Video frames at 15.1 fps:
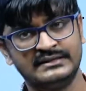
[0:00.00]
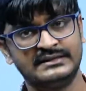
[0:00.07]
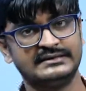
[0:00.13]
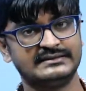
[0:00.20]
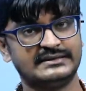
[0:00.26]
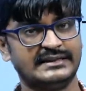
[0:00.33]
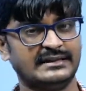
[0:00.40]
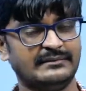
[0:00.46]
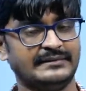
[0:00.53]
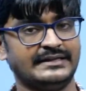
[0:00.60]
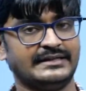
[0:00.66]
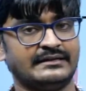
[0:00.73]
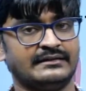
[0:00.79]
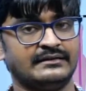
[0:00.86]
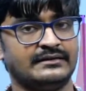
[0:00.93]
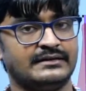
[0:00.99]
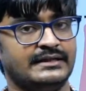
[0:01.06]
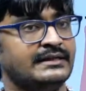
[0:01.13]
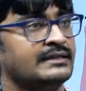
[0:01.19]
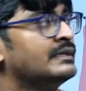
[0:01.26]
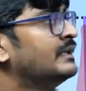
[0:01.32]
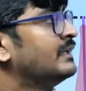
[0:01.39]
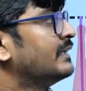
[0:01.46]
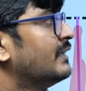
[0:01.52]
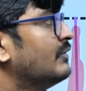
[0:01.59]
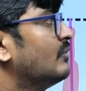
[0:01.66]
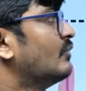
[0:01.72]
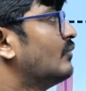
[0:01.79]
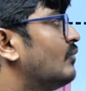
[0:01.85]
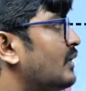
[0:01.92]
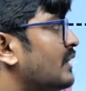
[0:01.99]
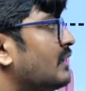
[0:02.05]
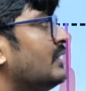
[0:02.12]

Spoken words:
centimeter, right? Now what